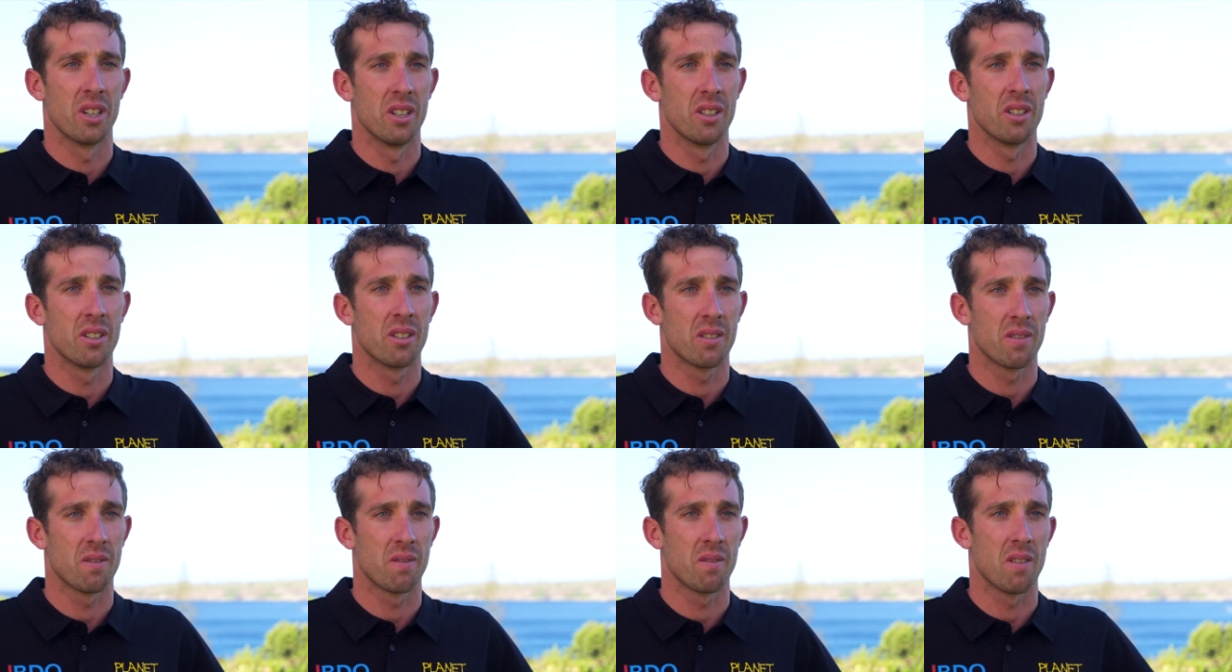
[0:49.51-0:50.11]
and,
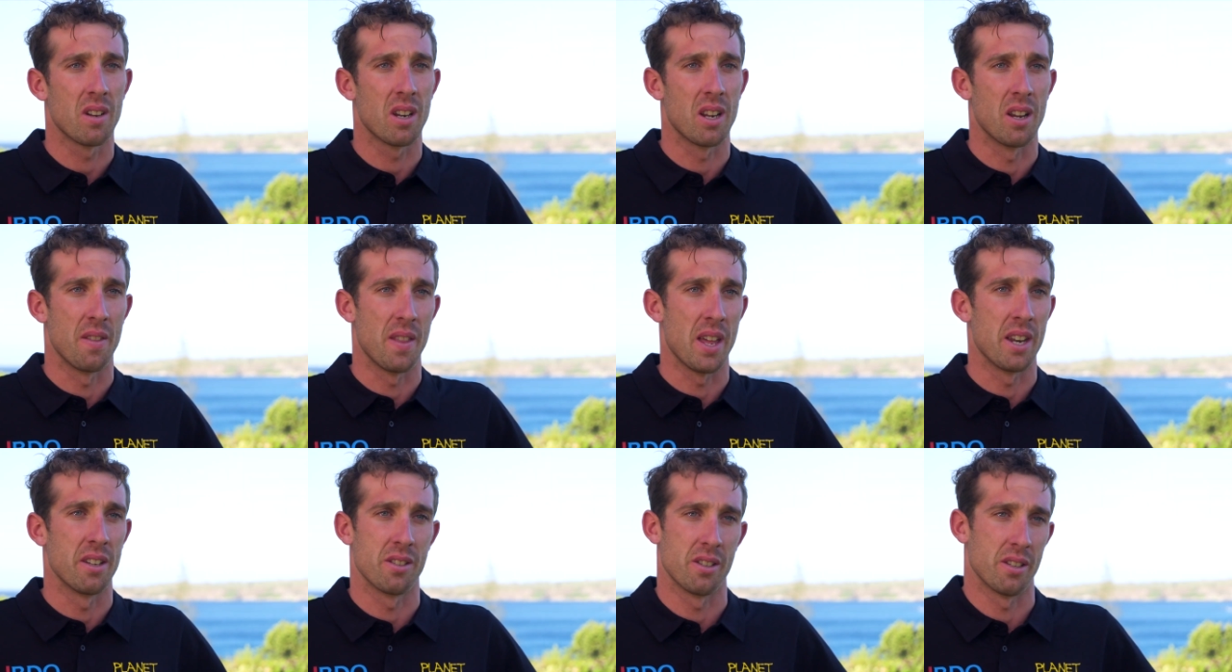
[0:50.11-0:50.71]

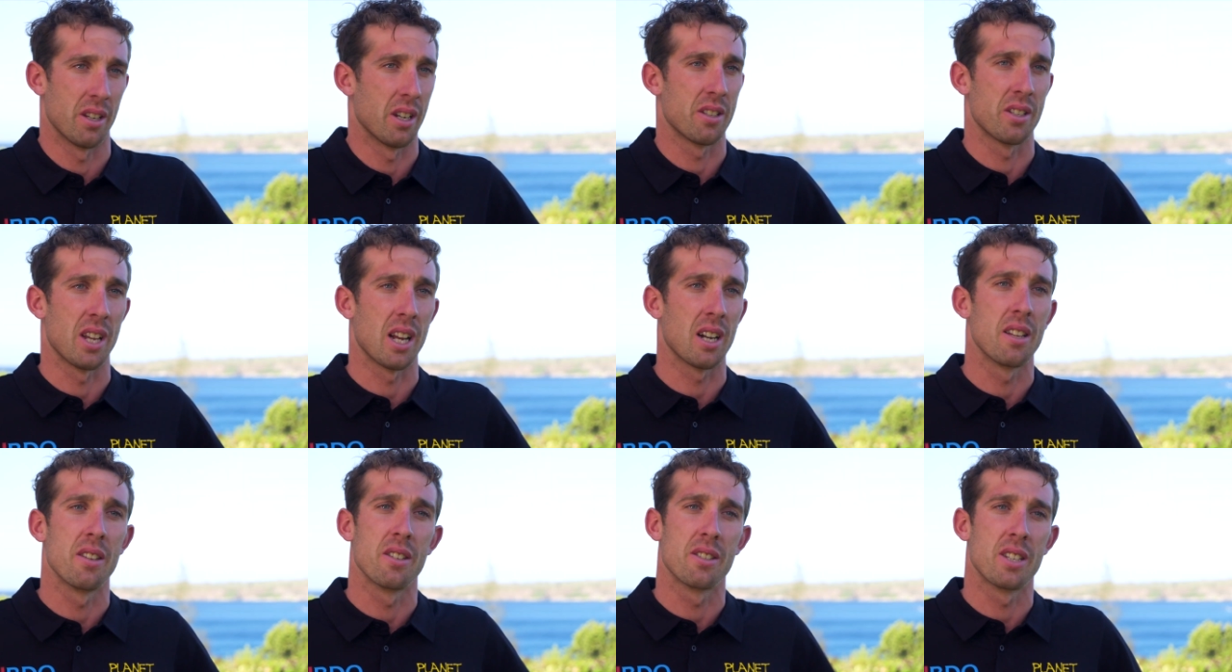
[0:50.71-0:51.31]
and that is
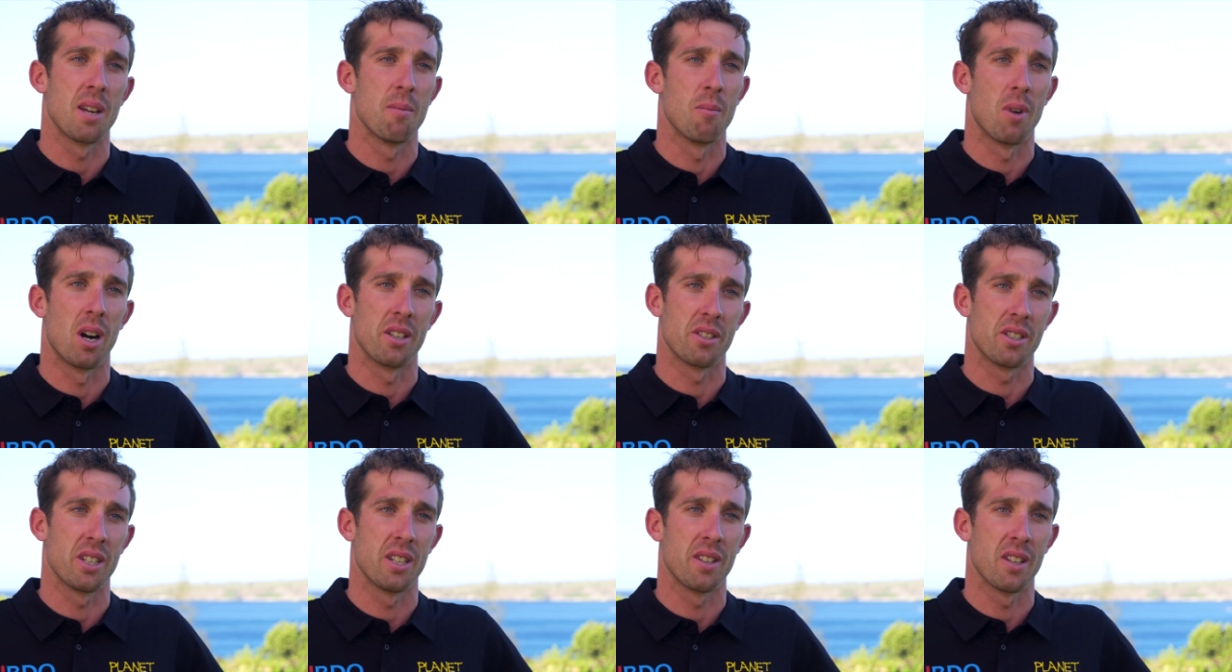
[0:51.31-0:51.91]
exactly the same
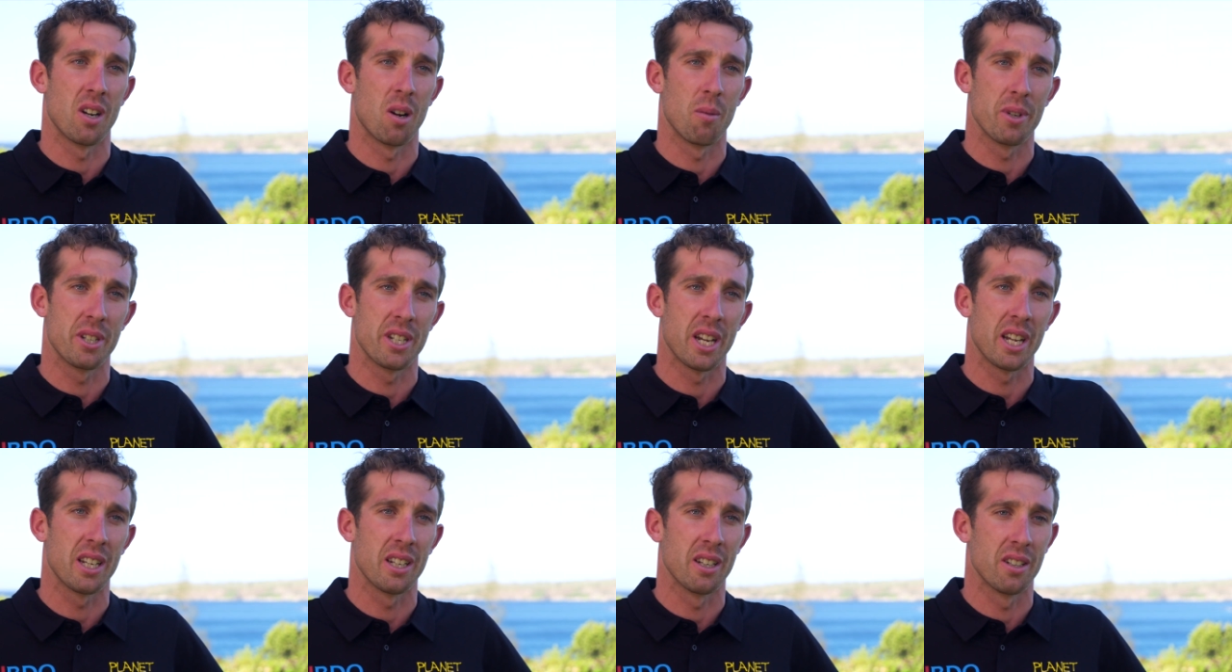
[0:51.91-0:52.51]
mindset that I'll be
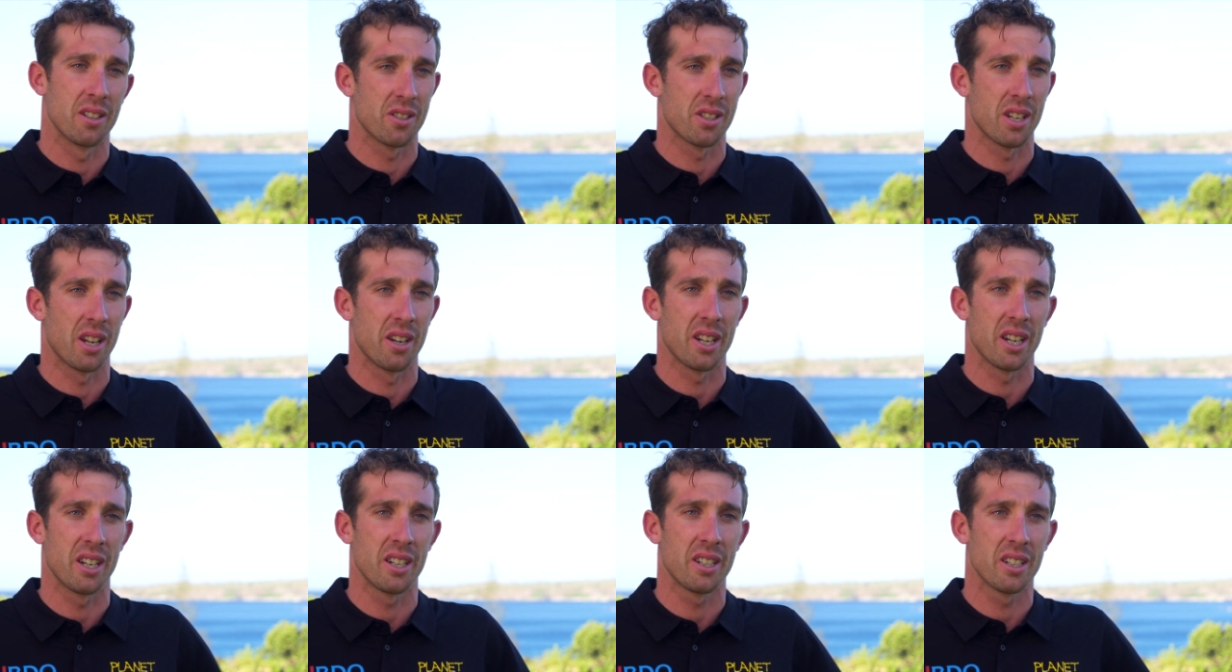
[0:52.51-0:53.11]
taking into
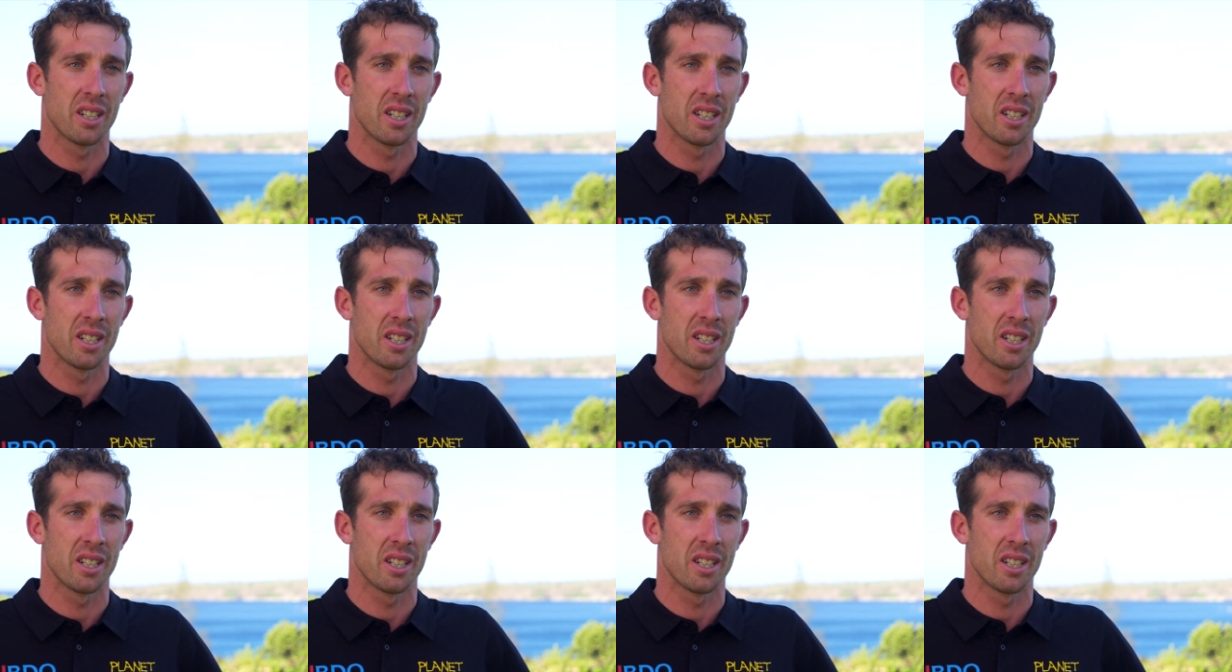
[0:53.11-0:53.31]
Sunday.